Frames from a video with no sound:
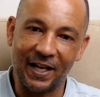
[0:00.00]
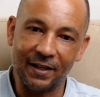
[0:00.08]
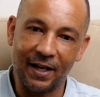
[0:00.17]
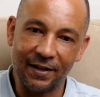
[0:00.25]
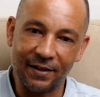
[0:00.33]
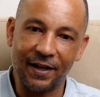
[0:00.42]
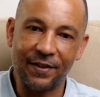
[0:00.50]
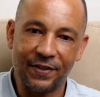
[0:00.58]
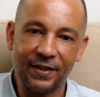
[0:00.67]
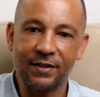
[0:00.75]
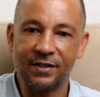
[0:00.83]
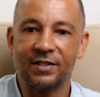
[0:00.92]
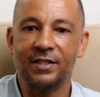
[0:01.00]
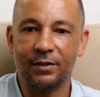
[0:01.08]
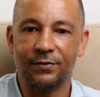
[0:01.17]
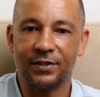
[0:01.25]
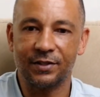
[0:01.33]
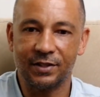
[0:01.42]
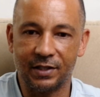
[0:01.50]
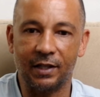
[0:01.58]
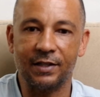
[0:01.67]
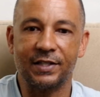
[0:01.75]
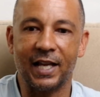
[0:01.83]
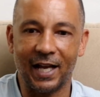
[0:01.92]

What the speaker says: I think the silver does